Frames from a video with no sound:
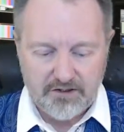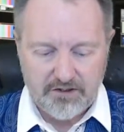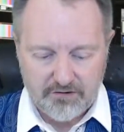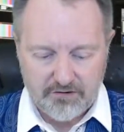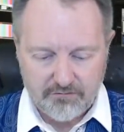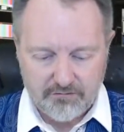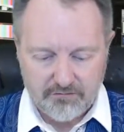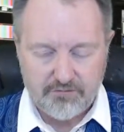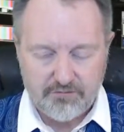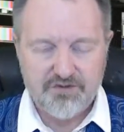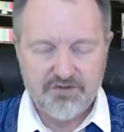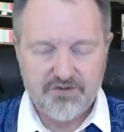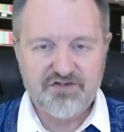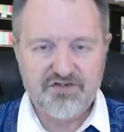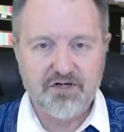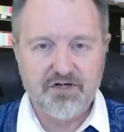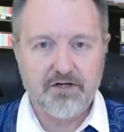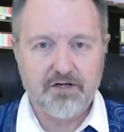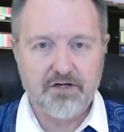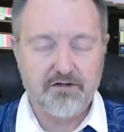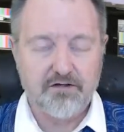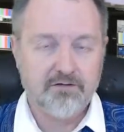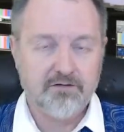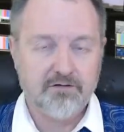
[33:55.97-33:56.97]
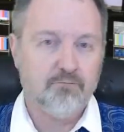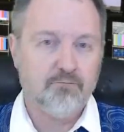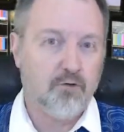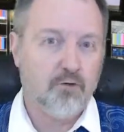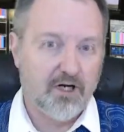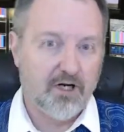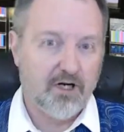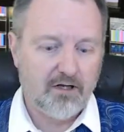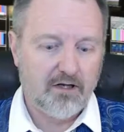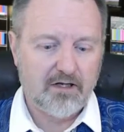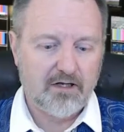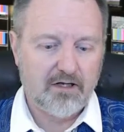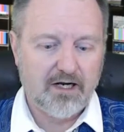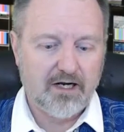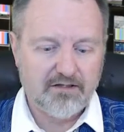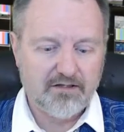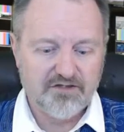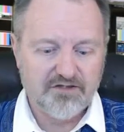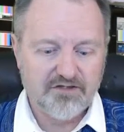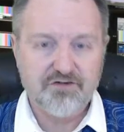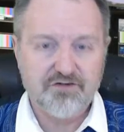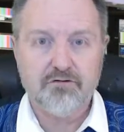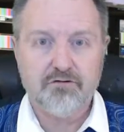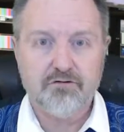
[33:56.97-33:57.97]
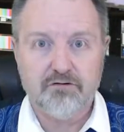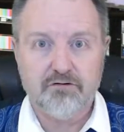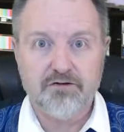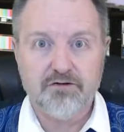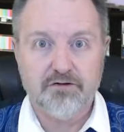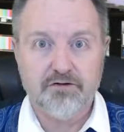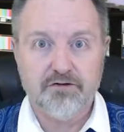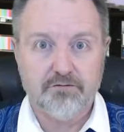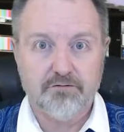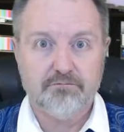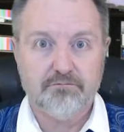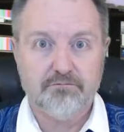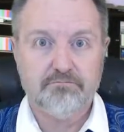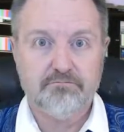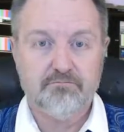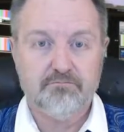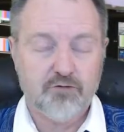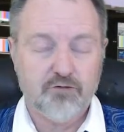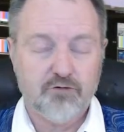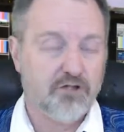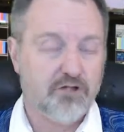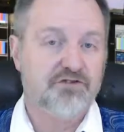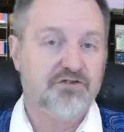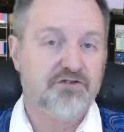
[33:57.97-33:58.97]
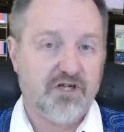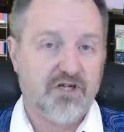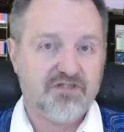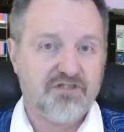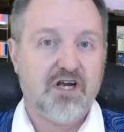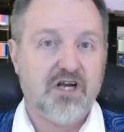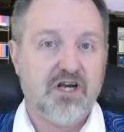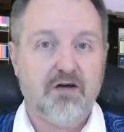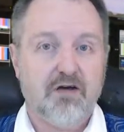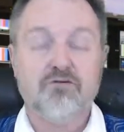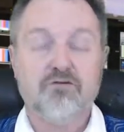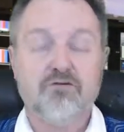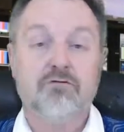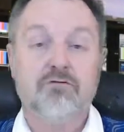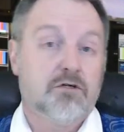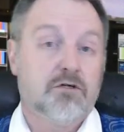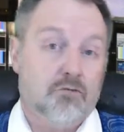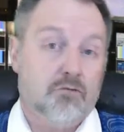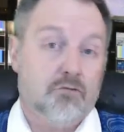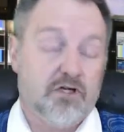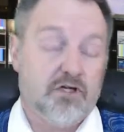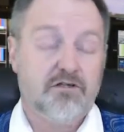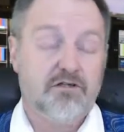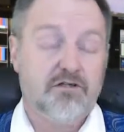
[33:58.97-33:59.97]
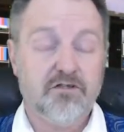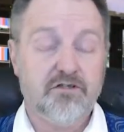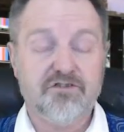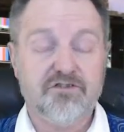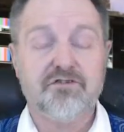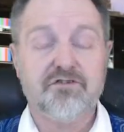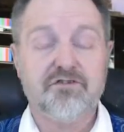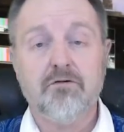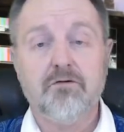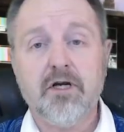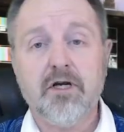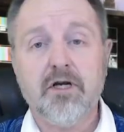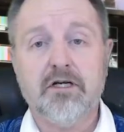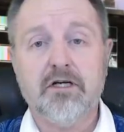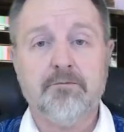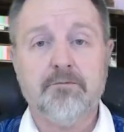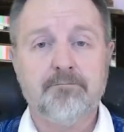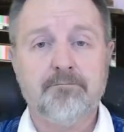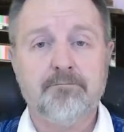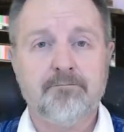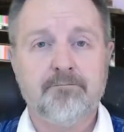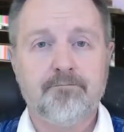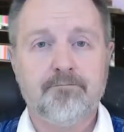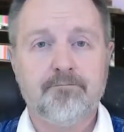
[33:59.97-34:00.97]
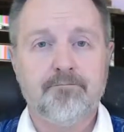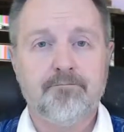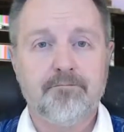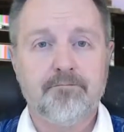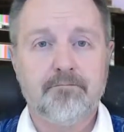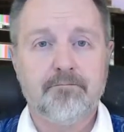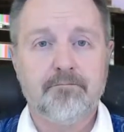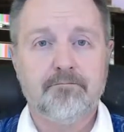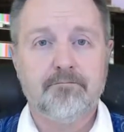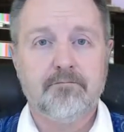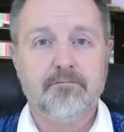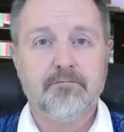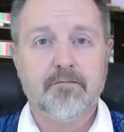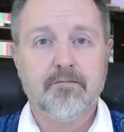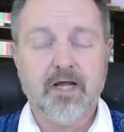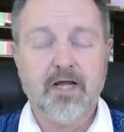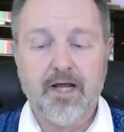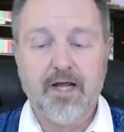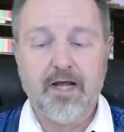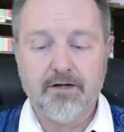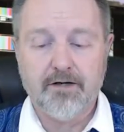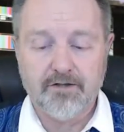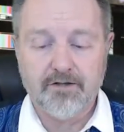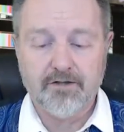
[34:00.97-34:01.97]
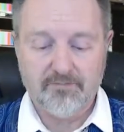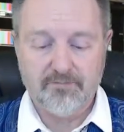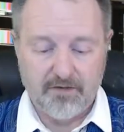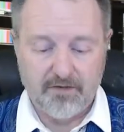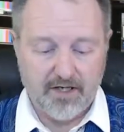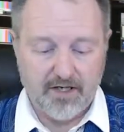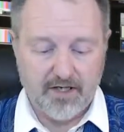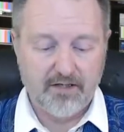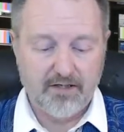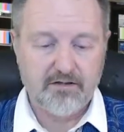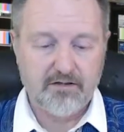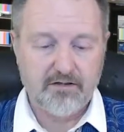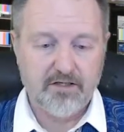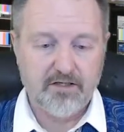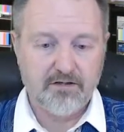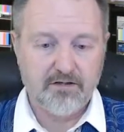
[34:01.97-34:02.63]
you could say to them, well, I disagree with you. We'll just have to agree to disagree. And in fact,